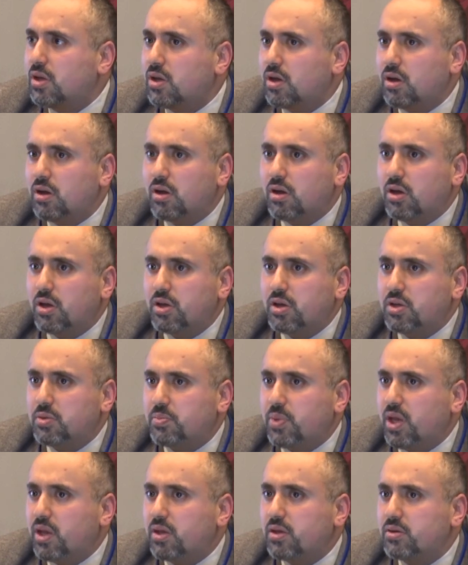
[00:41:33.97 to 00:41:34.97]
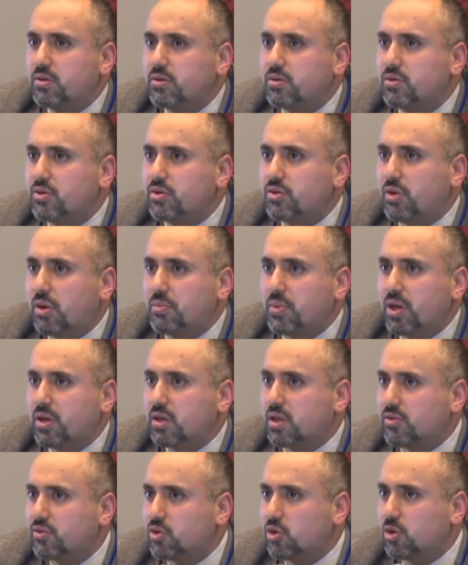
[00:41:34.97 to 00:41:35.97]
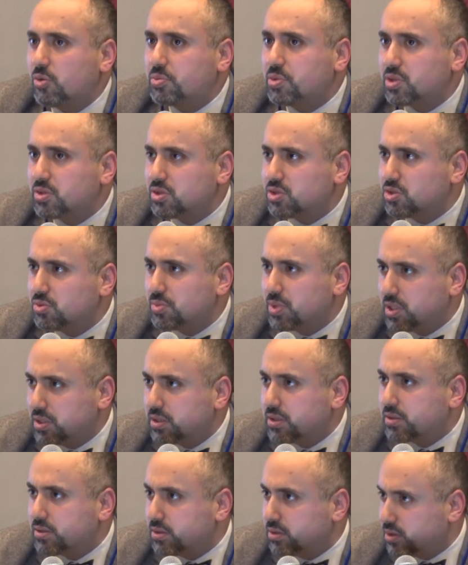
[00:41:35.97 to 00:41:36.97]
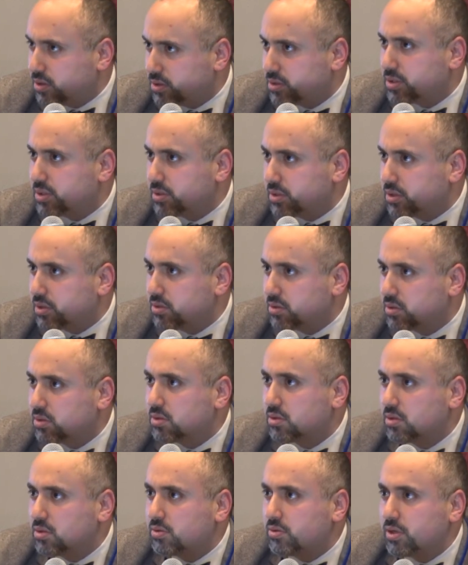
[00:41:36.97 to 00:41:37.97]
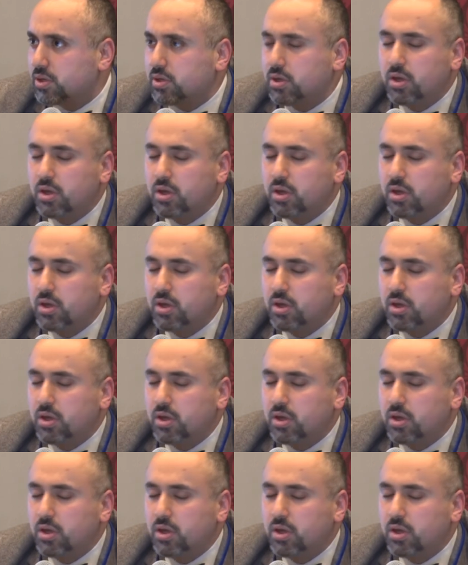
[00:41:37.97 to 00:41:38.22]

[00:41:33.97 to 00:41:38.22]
and in pain, I'm not going to give you opiates because you'll be addicted. That's silly. Right.